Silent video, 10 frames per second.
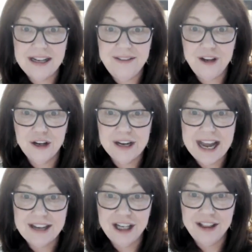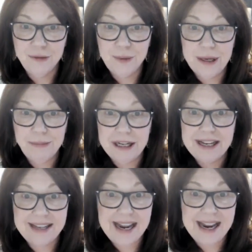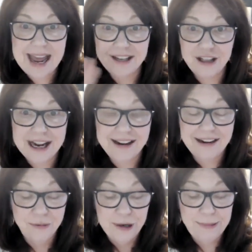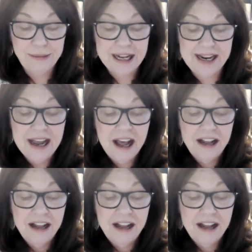if you're catching the replay, say #replay.